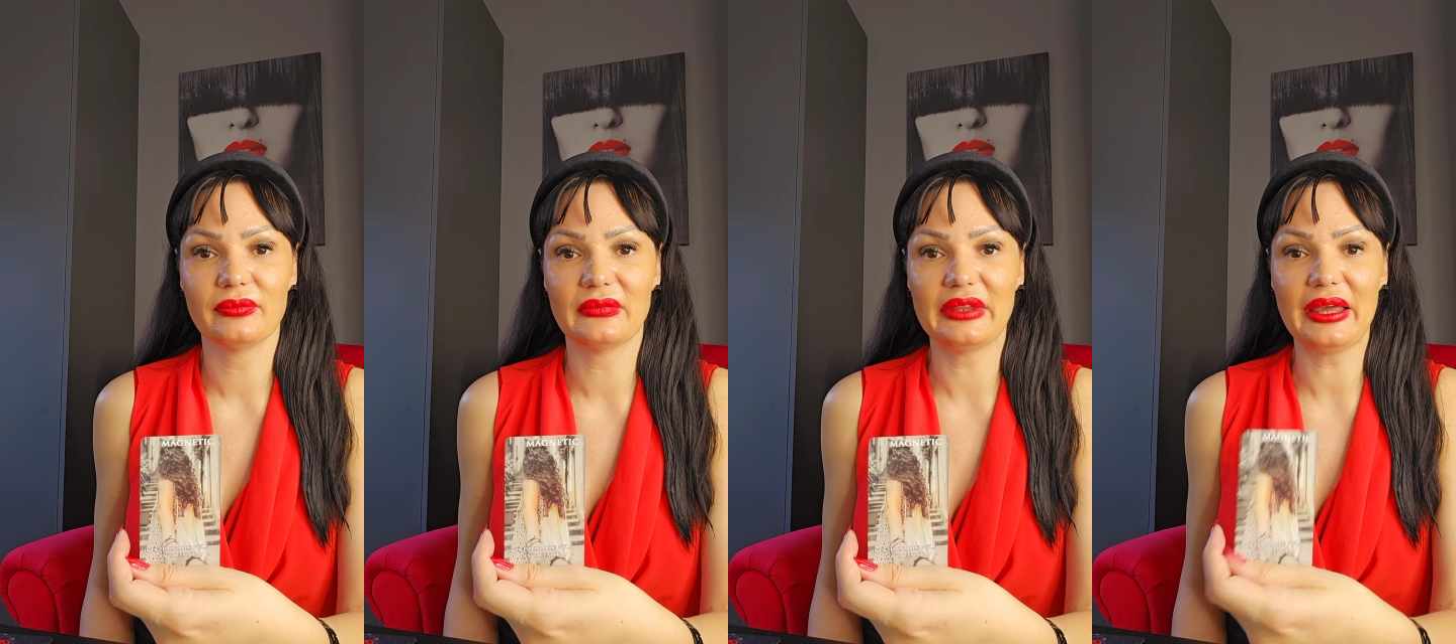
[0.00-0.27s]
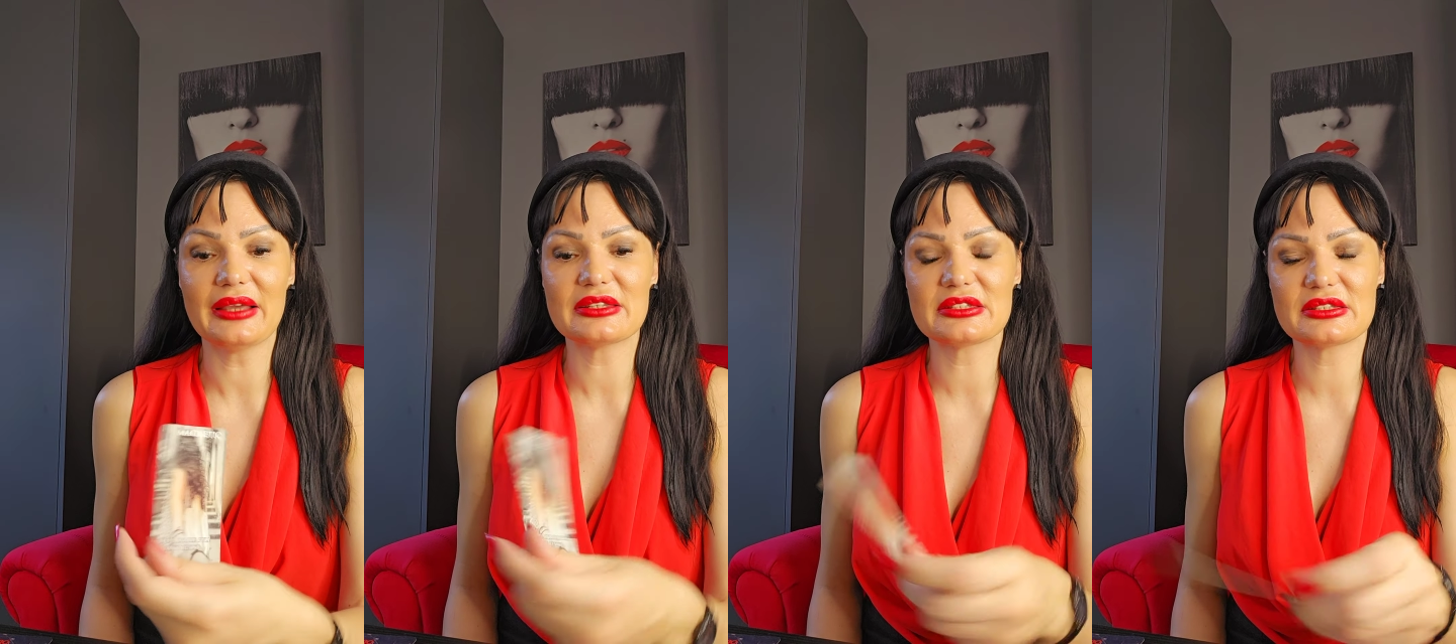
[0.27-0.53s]

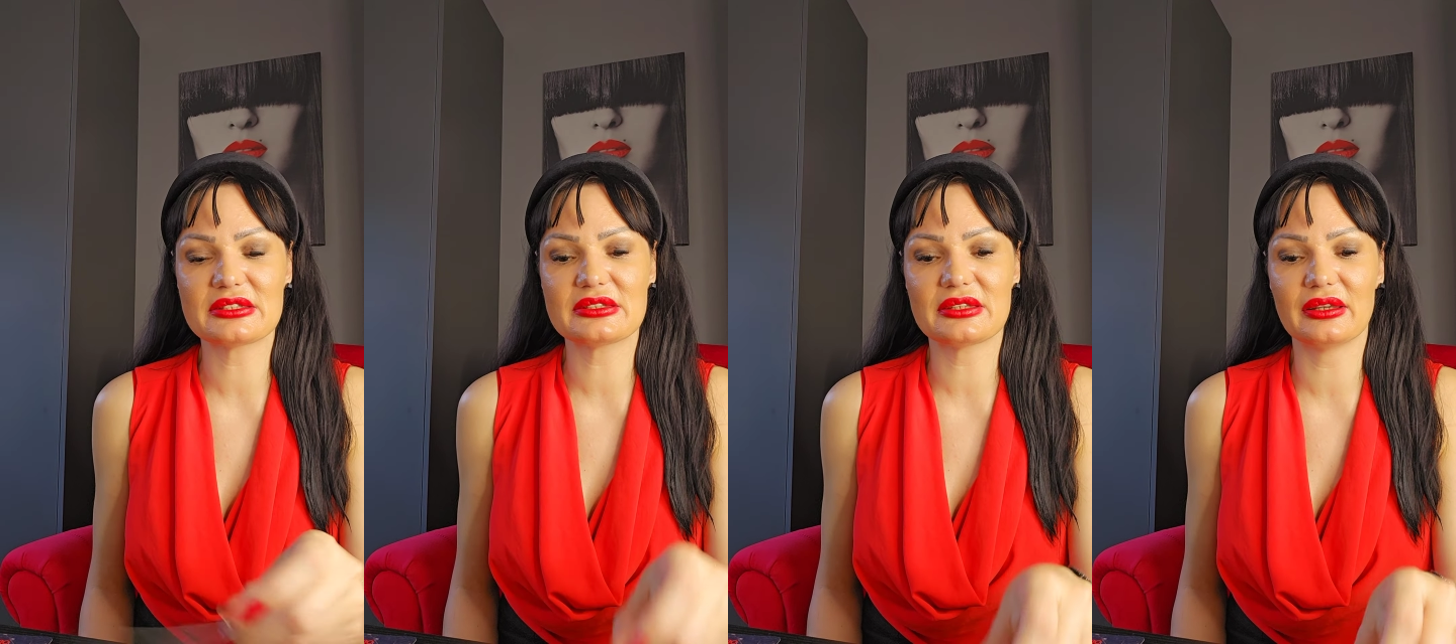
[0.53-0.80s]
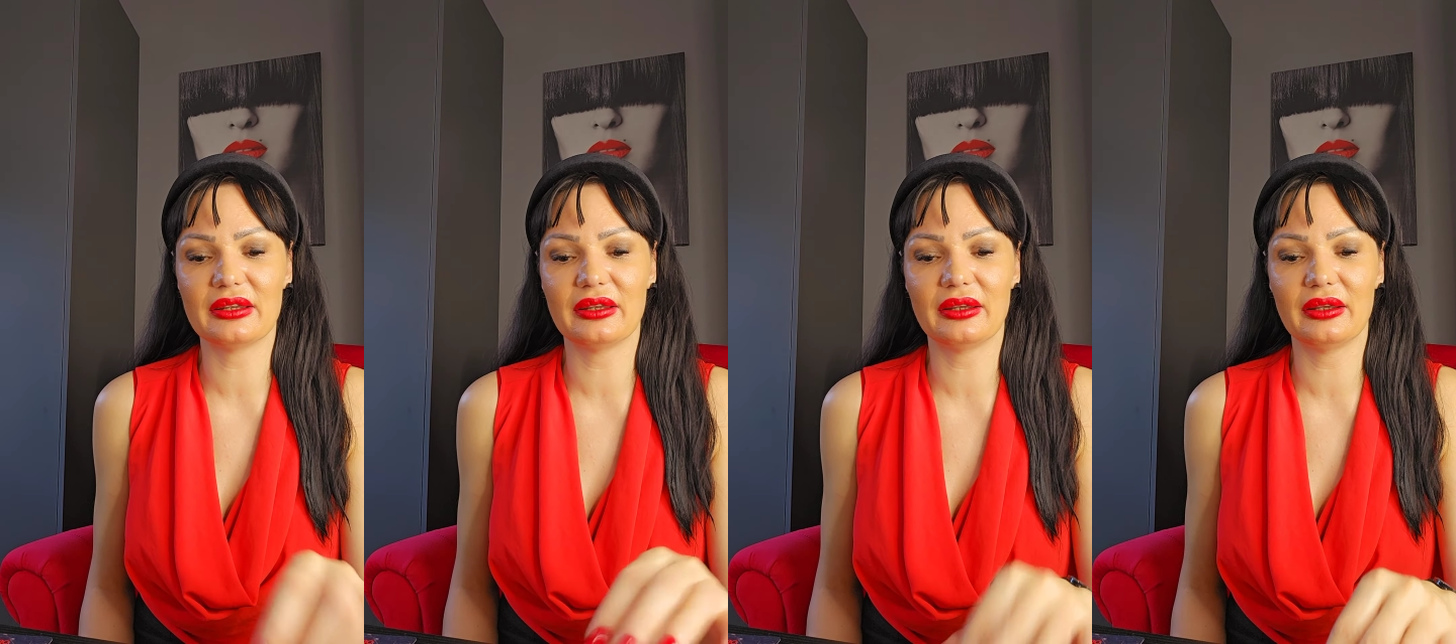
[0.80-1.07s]
yes, uh,
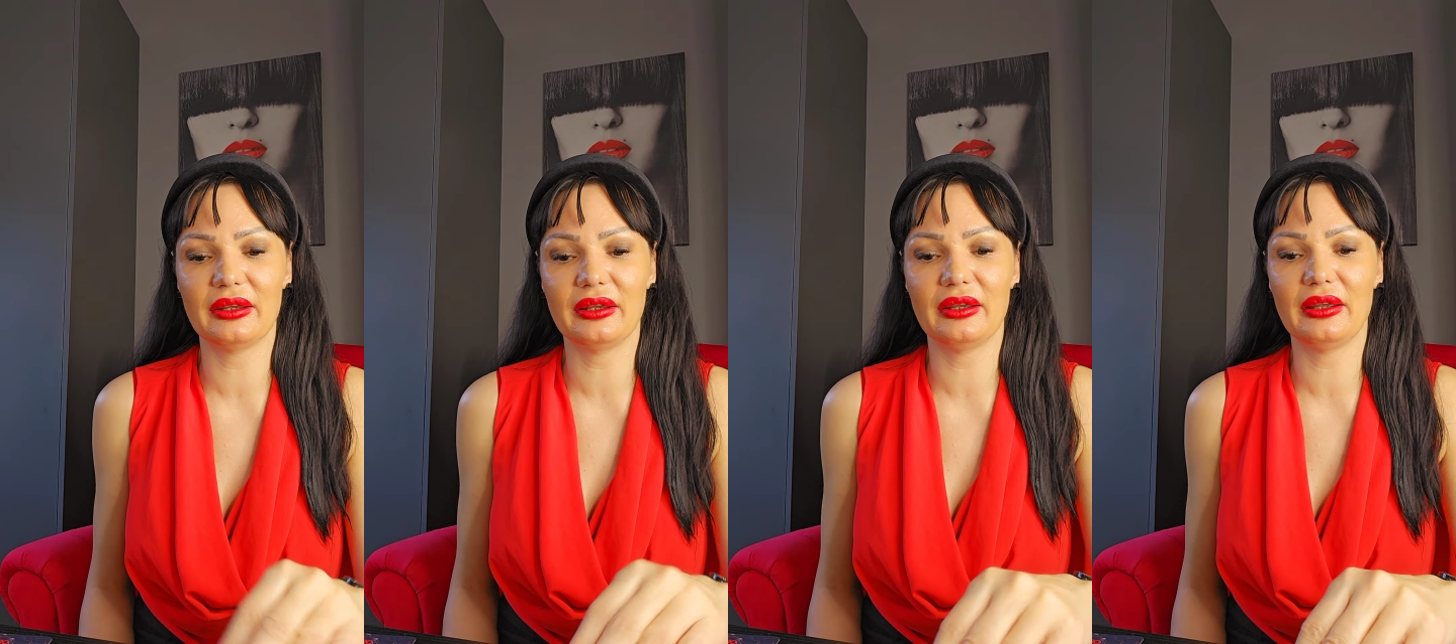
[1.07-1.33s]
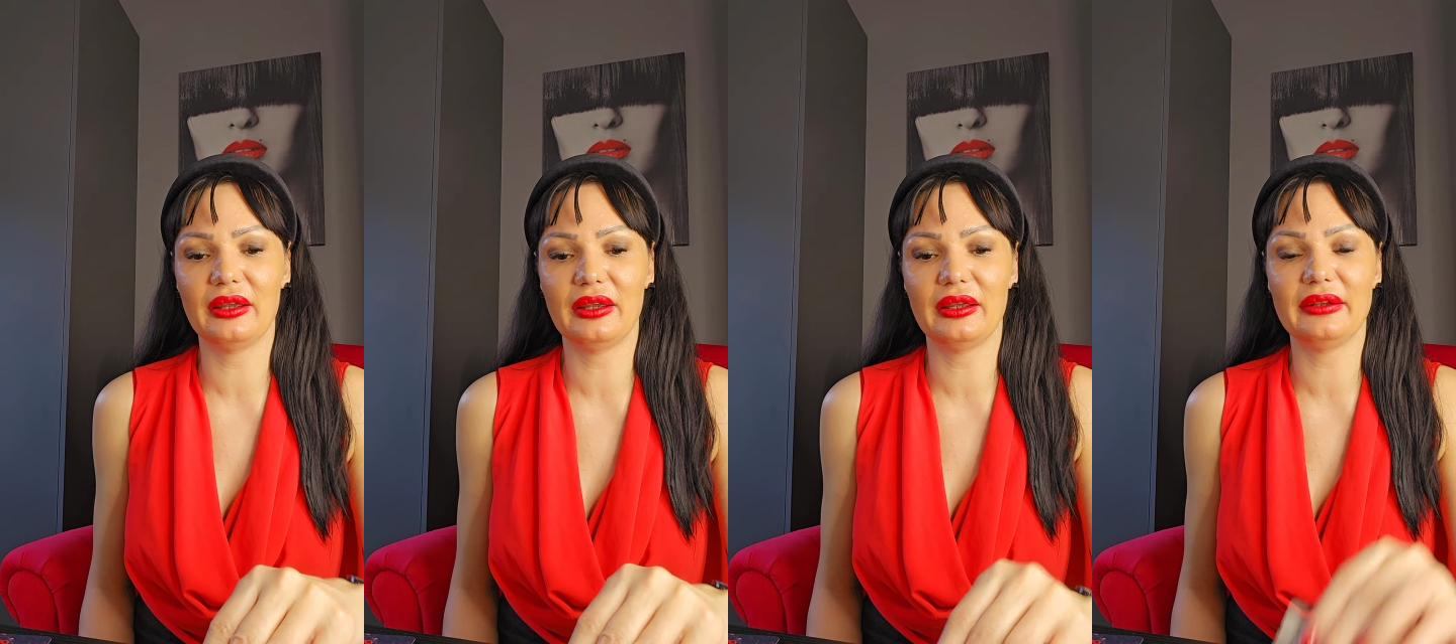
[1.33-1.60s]

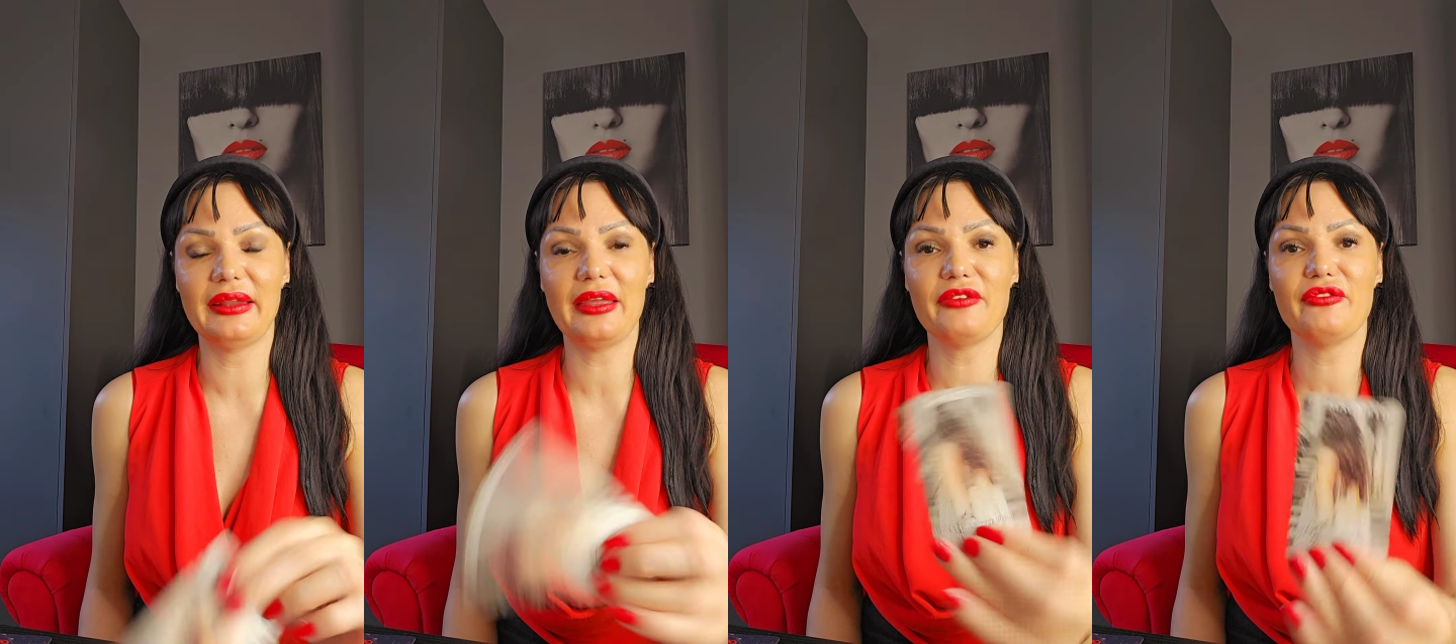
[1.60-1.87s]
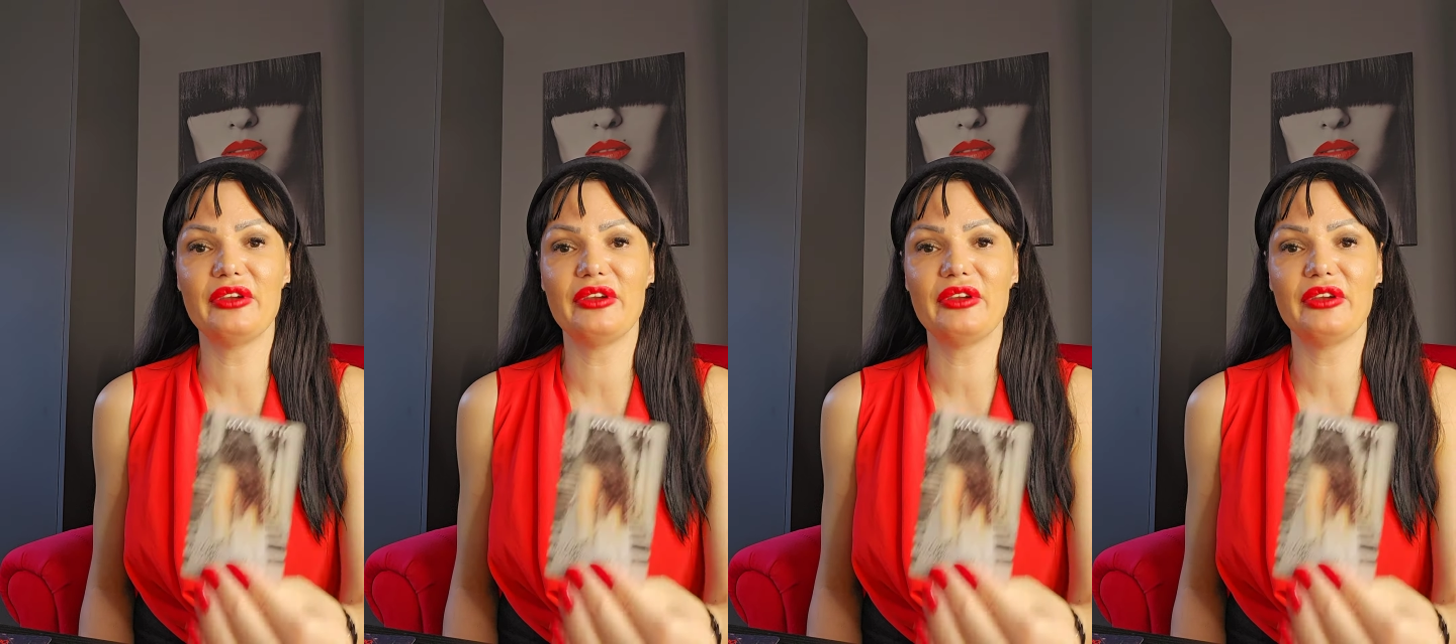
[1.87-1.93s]
they